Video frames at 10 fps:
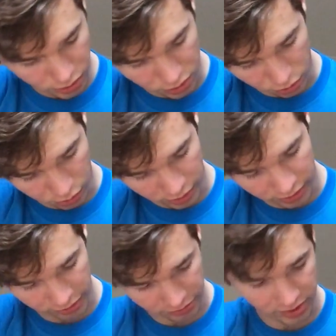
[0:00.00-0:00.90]
So
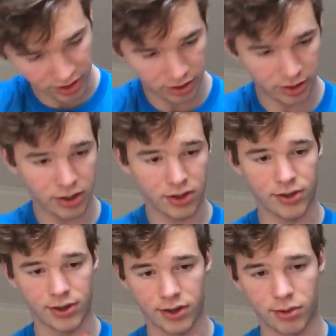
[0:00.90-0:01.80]
what I've done
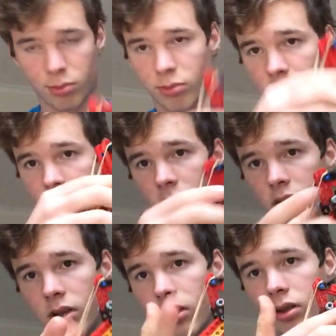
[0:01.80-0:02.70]
is just
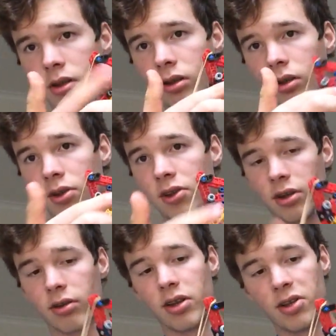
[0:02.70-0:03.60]

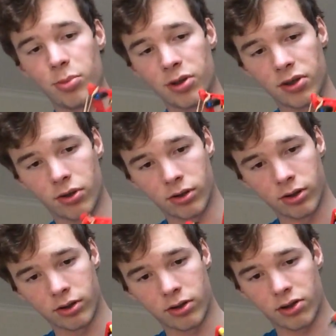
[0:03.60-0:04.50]
stuck these bits
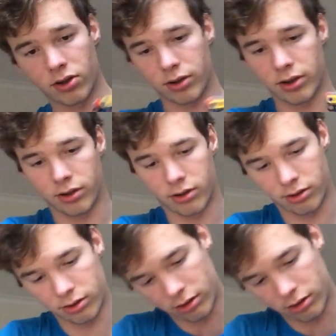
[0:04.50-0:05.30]
on so I can